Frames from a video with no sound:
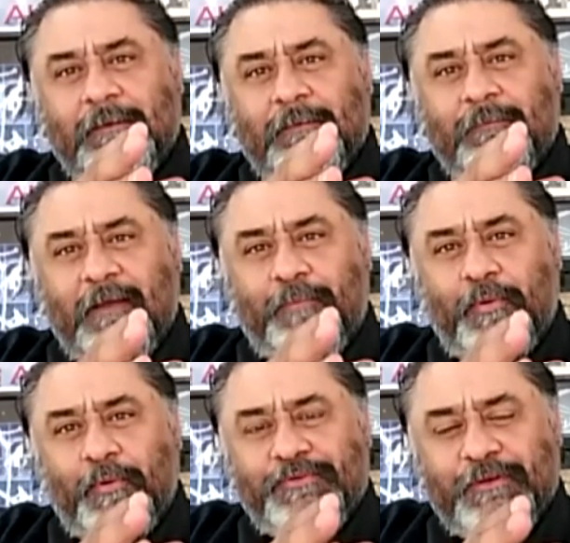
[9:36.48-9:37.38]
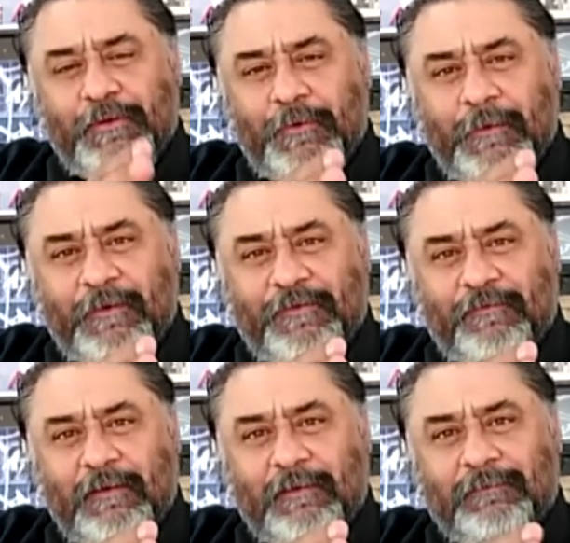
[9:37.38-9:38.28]
my approach in learning
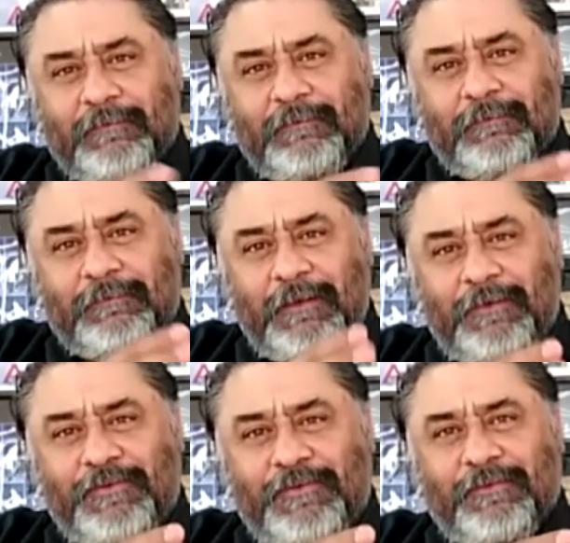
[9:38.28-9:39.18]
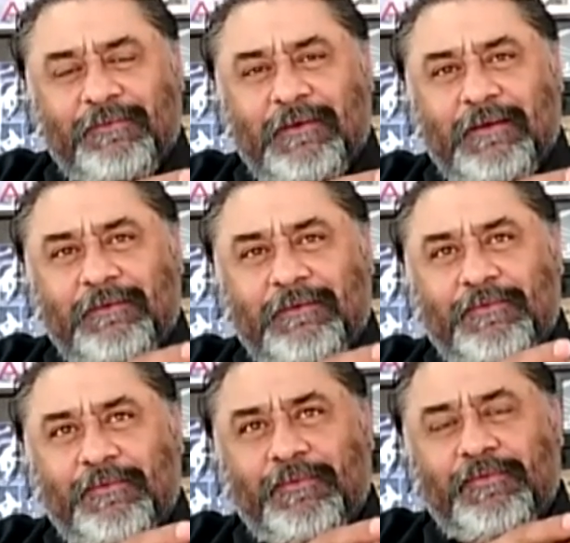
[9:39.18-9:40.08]
Savate and teaching Savate and
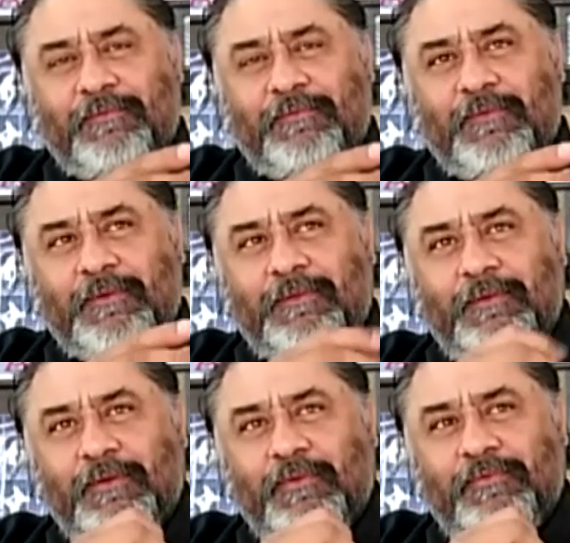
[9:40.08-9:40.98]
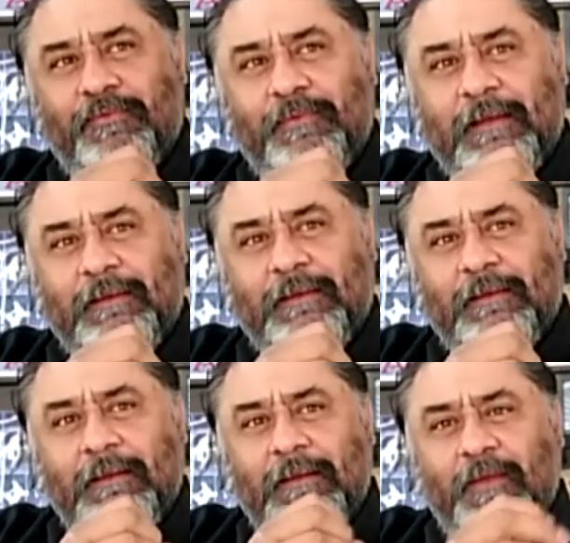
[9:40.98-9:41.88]
so on and so forth. You know, so that
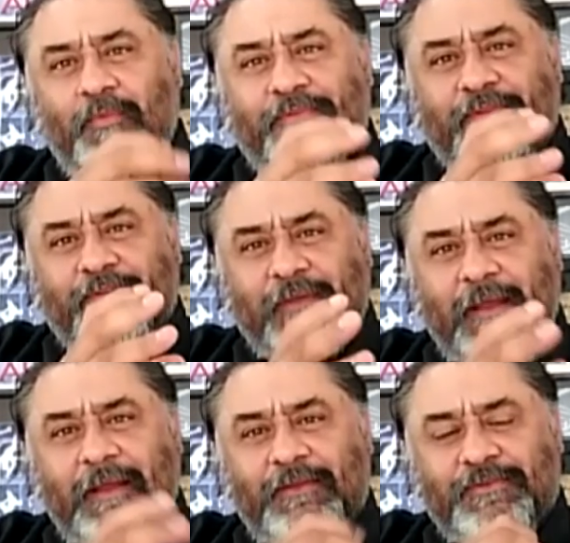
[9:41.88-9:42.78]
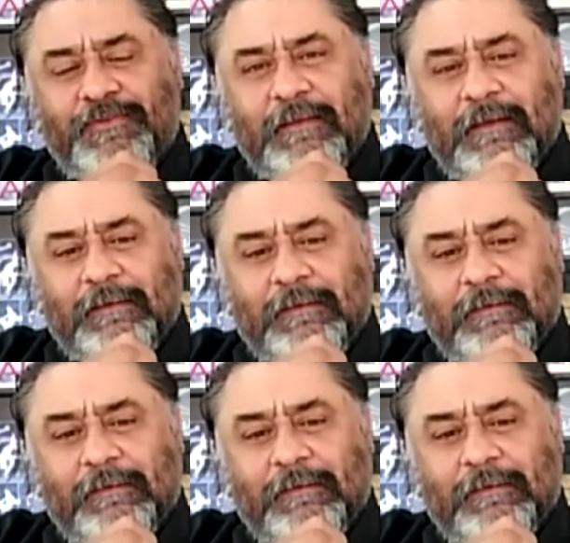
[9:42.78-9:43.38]
he was a sage in that.